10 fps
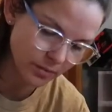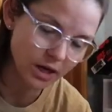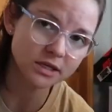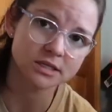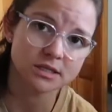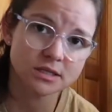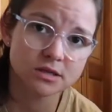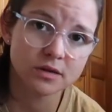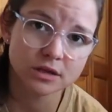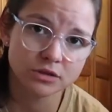boxes,
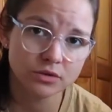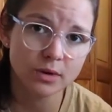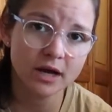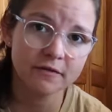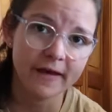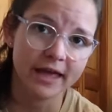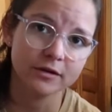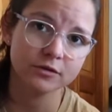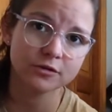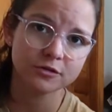so they do have
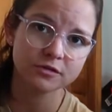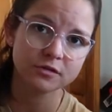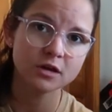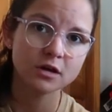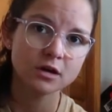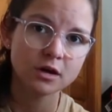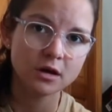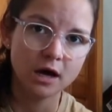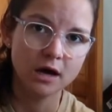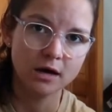handles
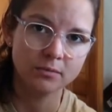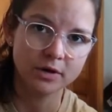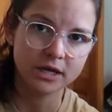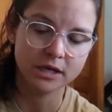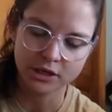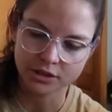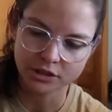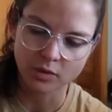right here.